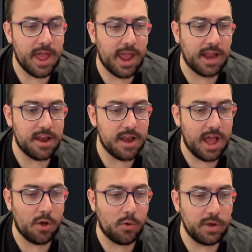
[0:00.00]
And
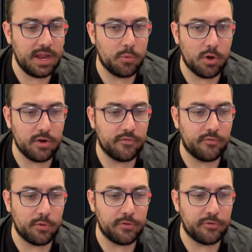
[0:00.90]
now we need one
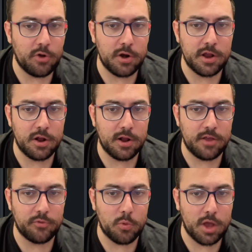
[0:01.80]
for the start here
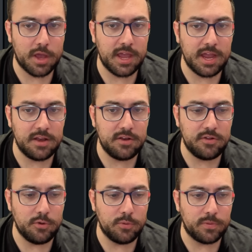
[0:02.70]
as we're walking
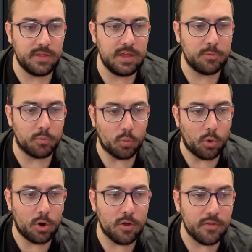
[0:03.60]
into the
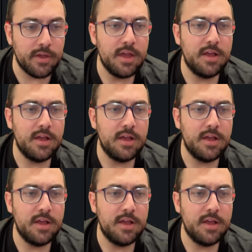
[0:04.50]
world.